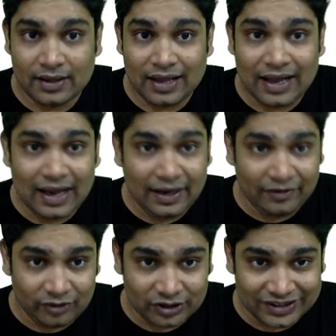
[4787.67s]
And
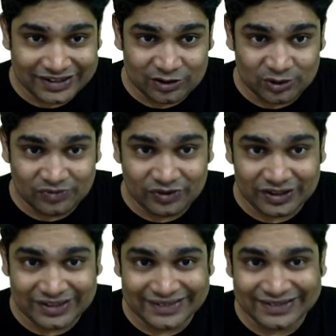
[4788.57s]
for this loop,
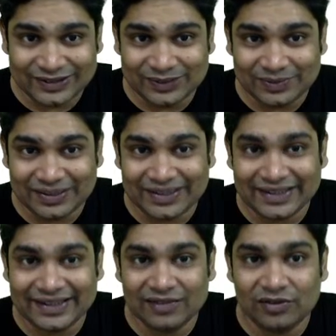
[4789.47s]

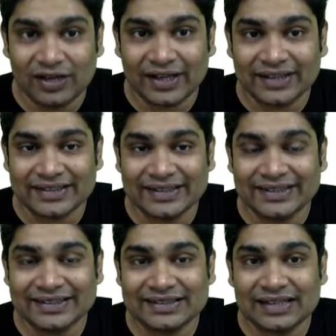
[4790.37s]
again, what I can say
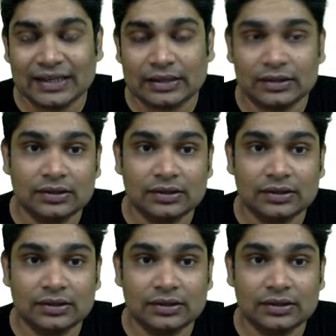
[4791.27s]
is that